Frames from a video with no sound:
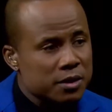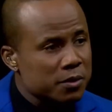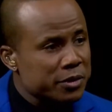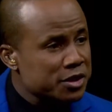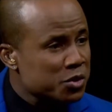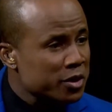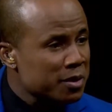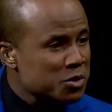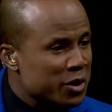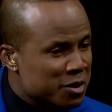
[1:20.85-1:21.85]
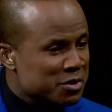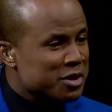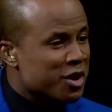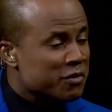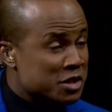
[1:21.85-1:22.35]
Minister Williams, welcome to
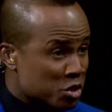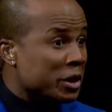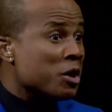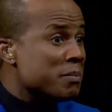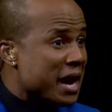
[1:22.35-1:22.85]
the conversation. Welcome back.